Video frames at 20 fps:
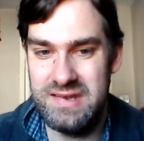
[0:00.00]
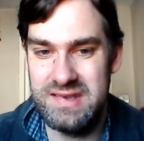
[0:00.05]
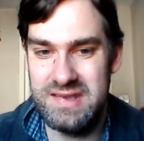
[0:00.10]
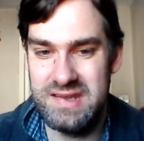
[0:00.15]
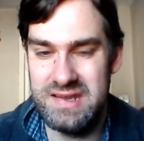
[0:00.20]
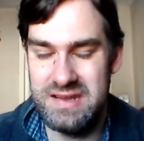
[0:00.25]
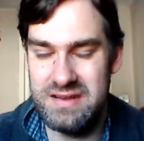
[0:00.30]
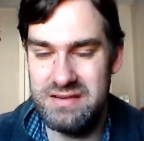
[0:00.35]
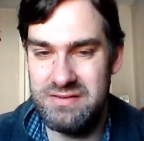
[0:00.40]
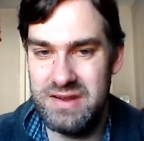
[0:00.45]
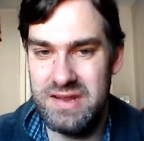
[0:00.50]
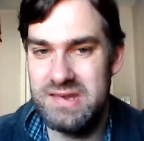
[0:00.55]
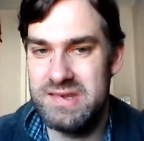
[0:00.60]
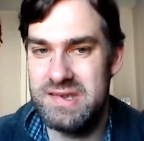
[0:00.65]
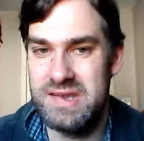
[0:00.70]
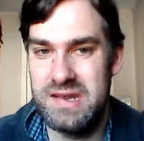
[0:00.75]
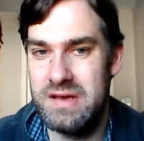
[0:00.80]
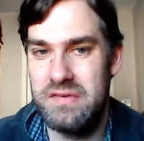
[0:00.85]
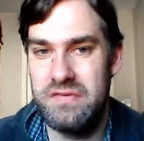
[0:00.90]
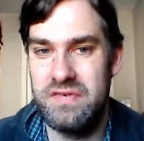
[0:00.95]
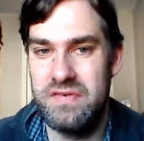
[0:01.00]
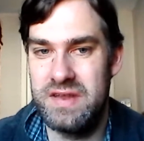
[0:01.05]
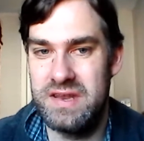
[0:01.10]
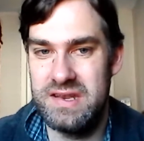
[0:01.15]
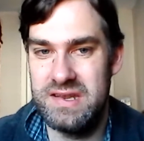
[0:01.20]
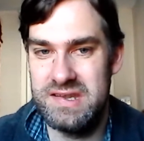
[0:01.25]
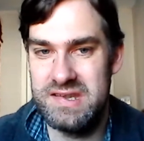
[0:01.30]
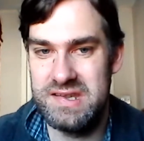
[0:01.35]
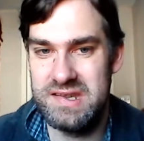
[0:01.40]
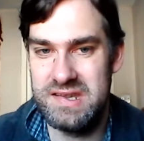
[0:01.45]
serious, and I think
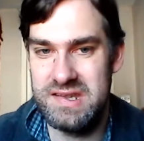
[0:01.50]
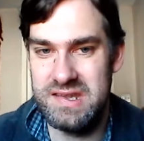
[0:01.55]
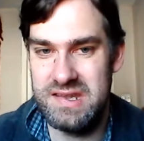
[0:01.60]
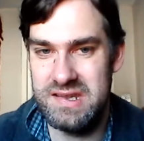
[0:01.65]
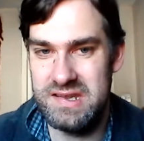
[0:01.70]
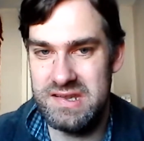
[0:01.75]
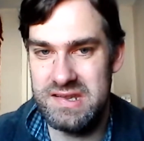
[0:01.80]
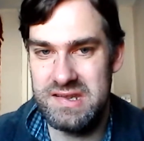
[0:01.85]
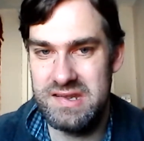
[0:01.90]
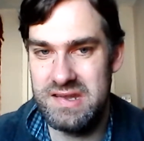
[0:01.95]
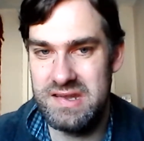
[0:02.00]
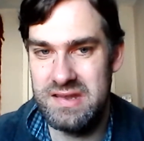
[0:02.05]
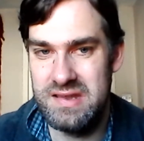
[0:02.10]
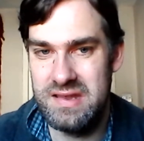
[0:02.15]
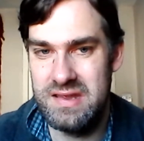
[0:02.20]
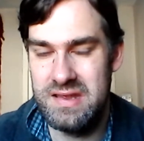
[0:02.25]
this